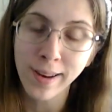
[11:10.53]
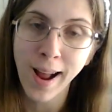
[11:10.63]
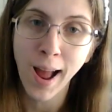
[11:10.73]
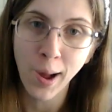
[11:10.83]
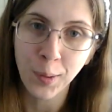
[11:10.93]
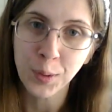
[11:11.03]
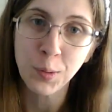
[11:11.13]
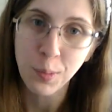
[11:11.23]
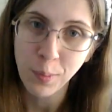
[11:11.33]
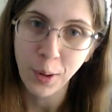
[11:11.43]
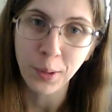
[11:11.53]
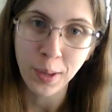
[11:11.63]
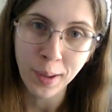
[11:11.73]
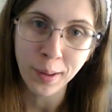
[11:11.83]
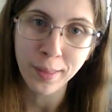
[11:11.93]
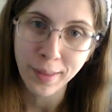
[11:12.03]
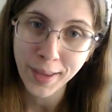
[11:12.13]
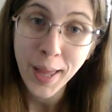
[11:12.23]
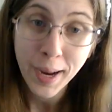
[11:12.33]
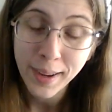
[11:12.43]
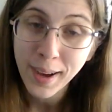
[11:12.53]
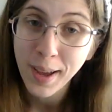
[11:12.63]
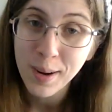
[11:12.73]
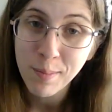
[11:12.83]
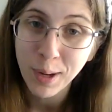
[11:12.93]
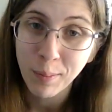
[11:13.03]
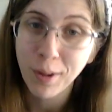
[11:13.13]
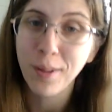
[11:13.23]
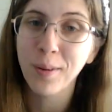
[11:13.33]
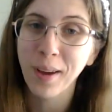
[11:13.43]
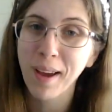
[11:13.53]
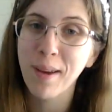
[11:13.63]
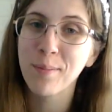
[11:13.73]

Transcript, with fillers: house with barely anything in it, kind of minimal, okay,